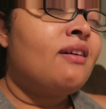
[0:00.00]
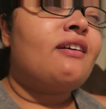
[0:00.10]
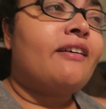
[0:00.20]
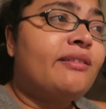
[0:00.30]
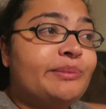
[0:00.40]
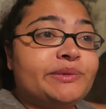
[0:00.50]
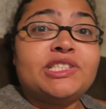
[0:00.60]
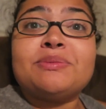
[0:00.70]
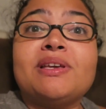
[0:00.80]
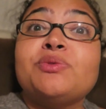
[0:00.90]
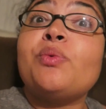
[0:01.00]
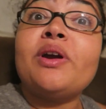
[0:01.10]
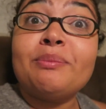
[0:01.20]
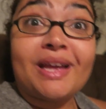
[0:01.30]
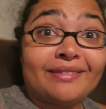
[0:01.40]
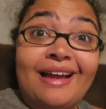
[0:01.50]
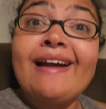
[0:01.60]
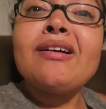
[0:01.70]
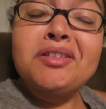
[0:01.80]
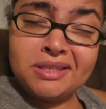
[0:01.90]
Um, just because we want to be out the
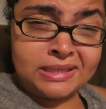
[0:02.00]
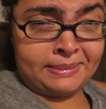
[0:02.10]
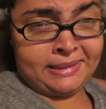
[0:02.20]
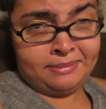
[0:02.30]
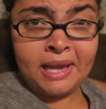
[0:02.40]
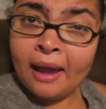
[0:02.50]
house and spend some